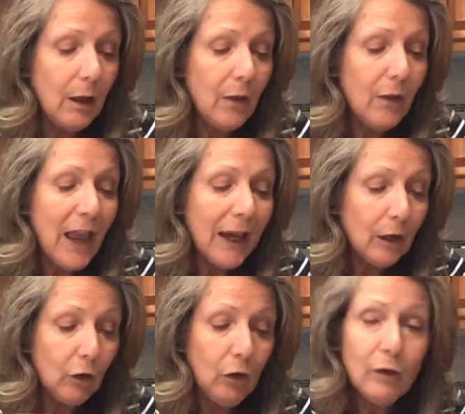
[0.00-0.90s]

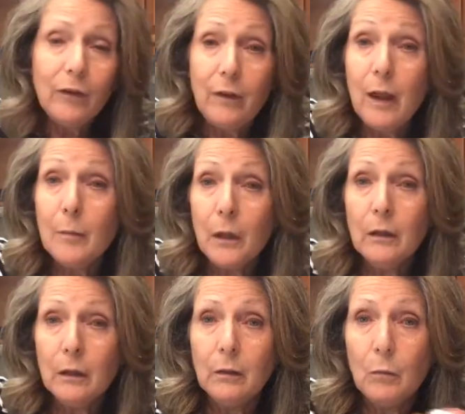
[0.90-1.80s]
that cooks them a
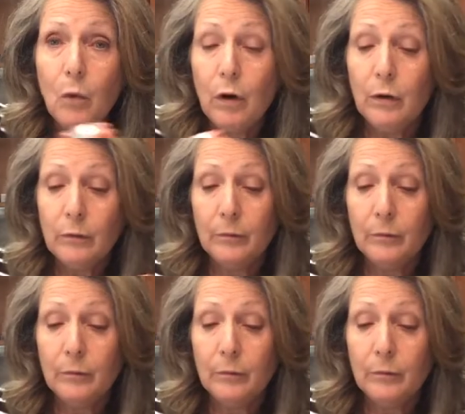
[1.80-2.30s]
little more.